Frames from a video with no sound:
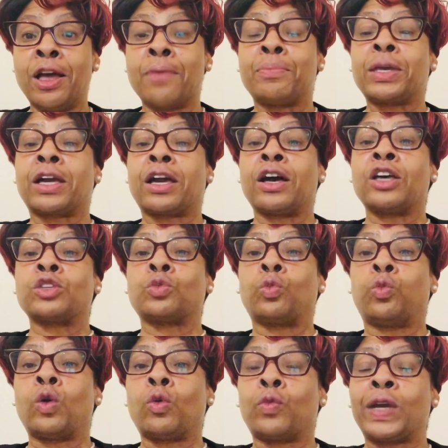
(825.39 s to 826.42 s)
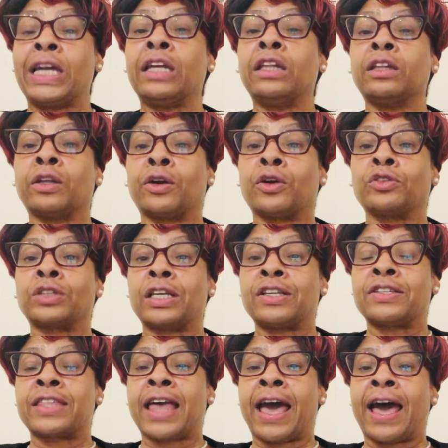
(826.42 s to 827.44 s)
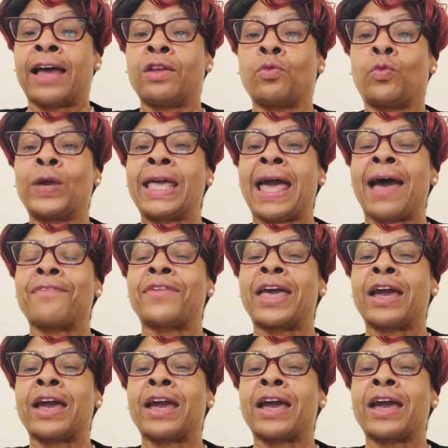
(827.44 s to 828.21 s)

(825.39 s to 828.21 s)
Because what we learned is that we have